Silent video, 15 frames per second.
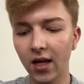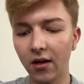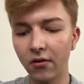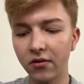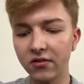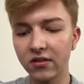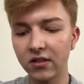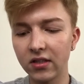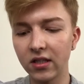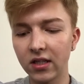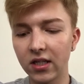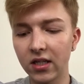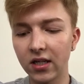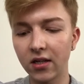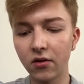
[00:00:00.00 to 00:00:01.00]
I was
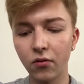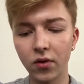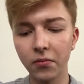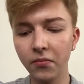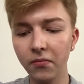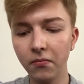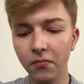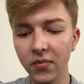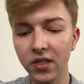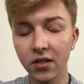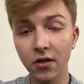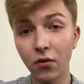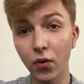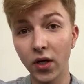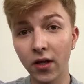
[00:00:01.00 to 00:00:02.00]
sitting like 1
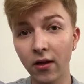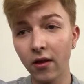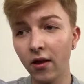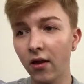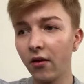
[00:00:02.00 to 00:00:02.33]
meter away